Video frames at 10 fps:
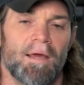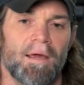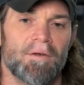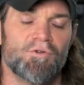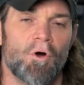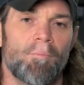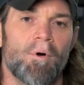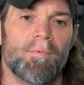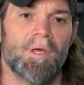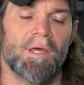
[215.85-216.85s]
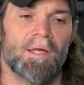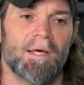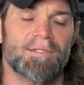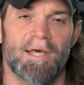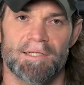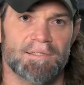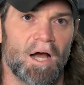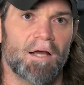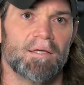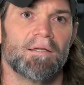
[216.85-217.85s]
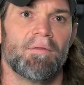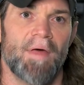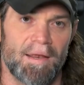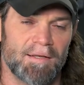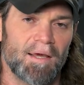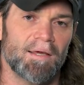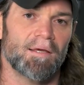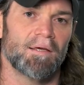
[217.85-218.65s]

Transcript: and Joe put me in a test socket that day.